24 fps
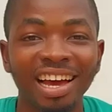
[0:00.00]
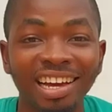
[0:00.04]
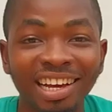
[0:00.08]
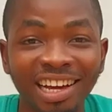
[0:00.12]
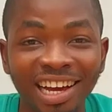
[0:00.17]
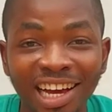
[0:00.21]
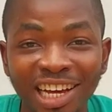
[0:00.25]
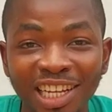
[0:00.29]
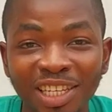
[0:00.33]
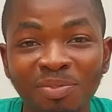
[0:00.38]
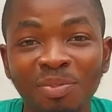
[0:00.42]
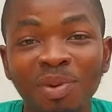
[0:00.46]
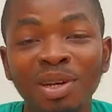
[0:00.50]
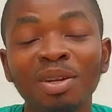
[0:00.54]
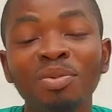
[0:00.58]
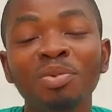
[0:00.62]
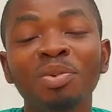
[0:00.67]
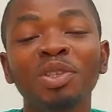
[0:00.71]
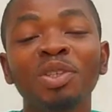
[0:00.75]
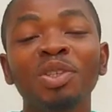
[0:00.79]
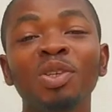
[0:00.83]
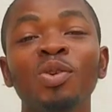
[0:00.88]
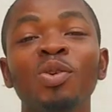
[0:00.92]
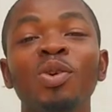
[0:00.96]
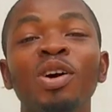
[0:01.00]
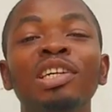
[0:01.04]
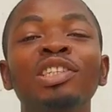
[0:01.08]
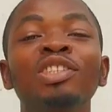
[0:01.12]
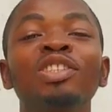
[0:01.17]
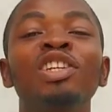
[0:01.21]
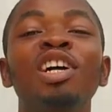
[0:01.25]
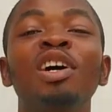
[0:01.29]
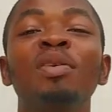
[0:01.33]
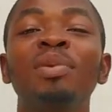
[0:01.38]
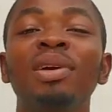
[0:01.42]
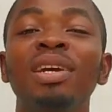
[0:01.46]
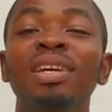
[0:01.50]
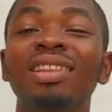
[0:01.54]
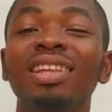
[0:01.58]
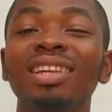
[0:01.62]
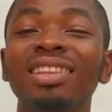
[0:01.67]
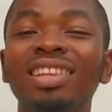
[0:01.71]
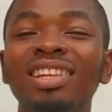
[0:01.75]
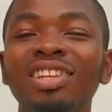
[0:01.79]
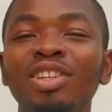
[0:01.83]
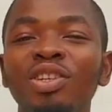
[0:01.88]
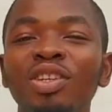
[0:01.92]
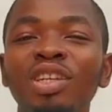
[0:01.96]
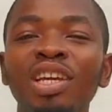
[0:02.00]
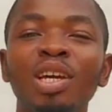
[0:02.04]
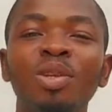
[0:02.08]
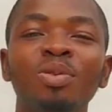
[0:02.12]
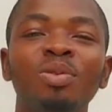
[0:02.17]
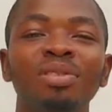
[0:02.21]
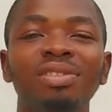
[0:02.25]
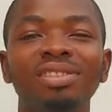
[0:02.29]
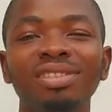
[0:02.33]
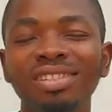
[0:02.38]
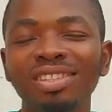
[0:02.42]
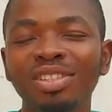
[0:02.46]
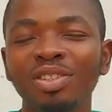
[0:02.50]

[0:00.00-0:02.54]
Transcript: Hi guys, my name is Iwa and today I'll be entertaining you guys with